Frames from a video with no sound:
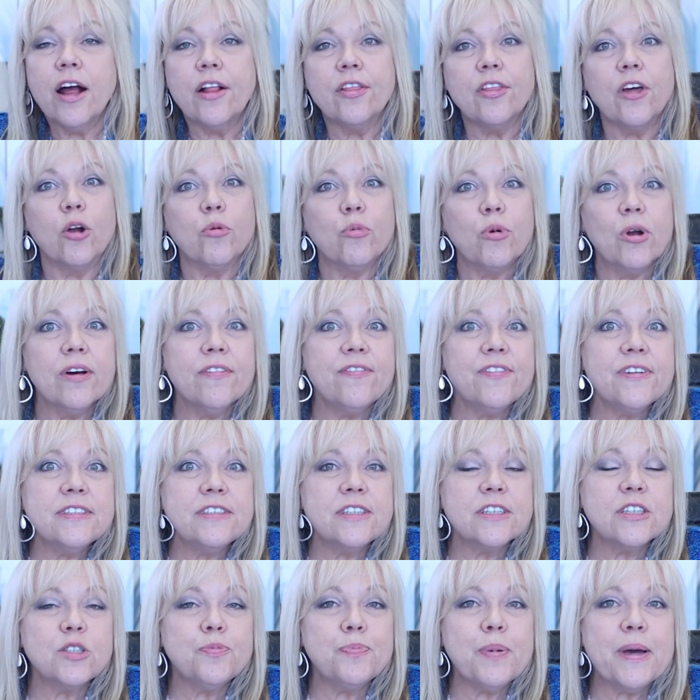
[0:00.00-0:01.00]
The roof
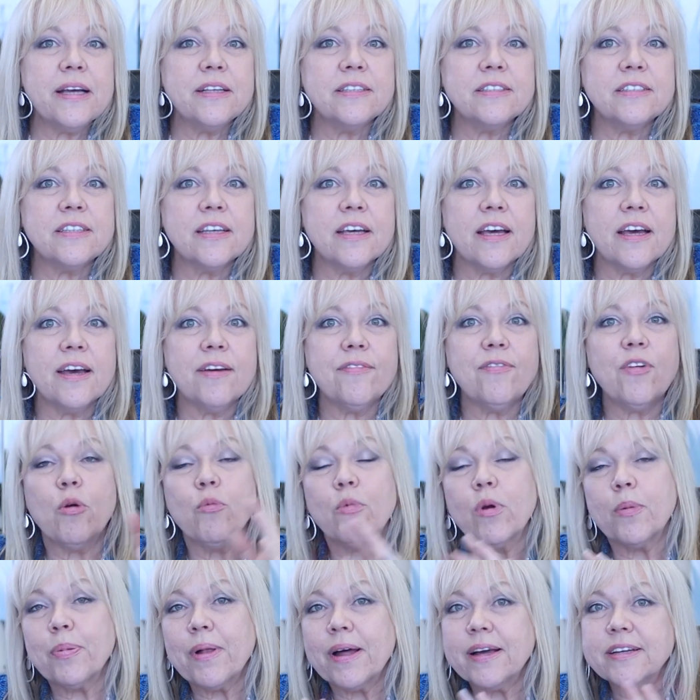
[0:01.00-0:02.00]
is
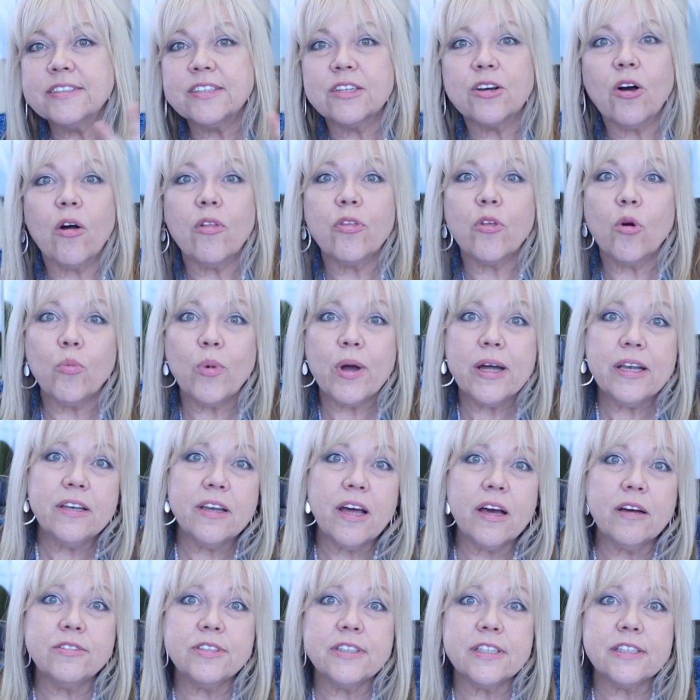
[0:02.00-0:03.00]
expensive, replacing all the
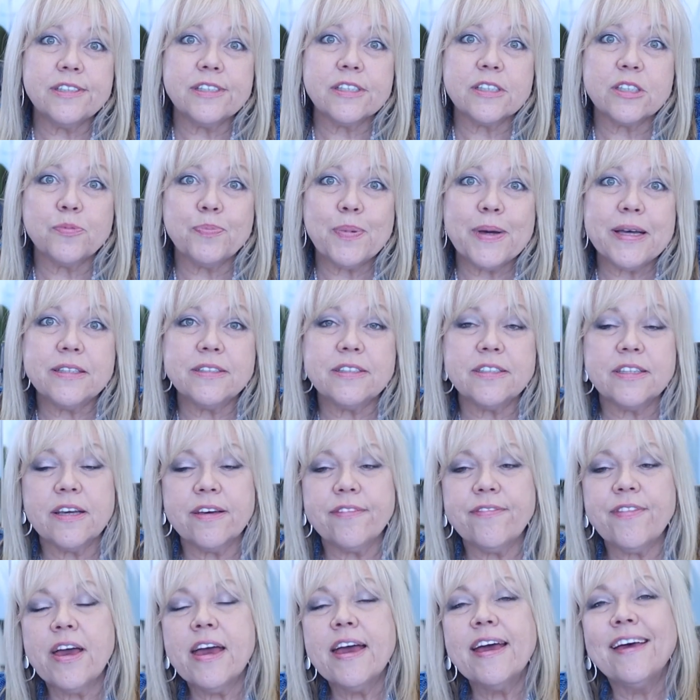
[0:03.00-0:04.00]
windows is
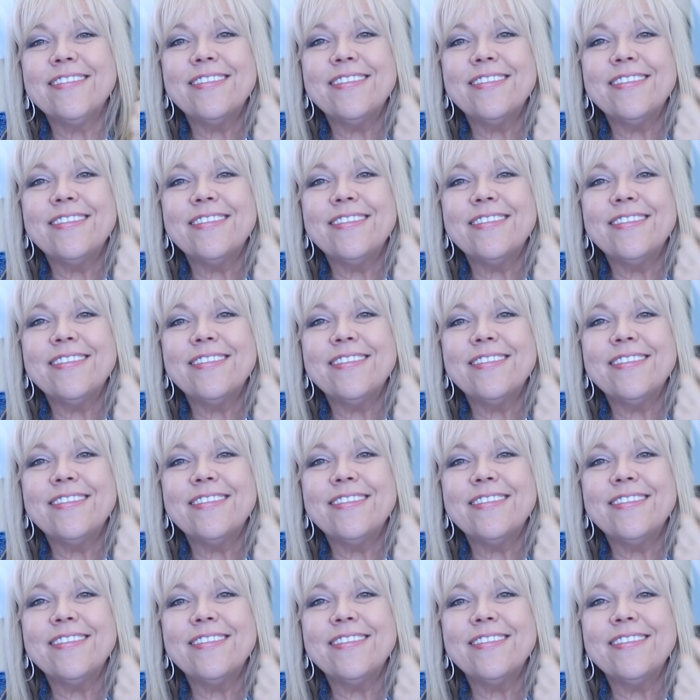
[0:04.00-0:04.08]
expensive,